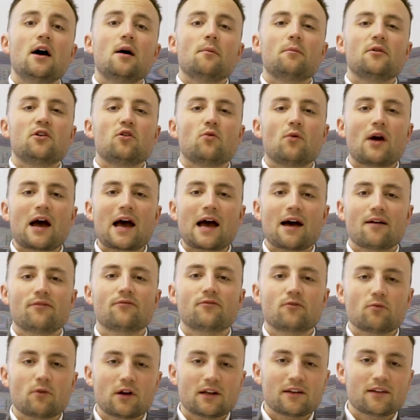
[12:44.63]
but you have
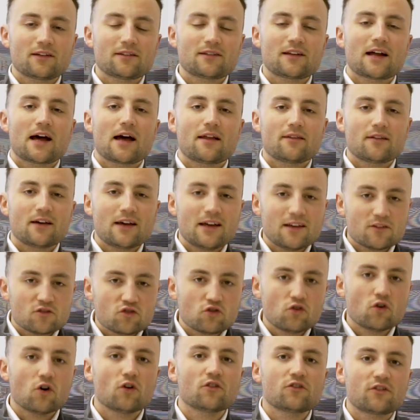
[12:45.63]
to understand that it's
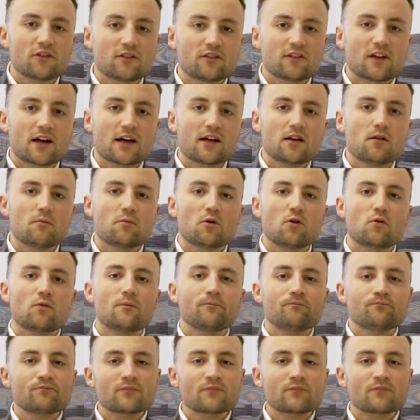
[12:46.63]
not sustainable.